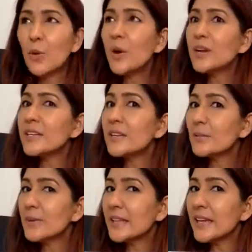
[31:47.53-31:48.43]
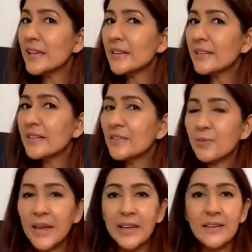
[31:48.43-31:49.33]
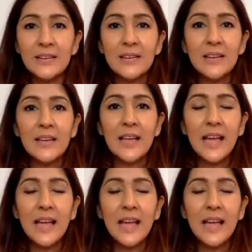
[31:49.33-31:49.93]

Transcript: We don't want to deal with it, right?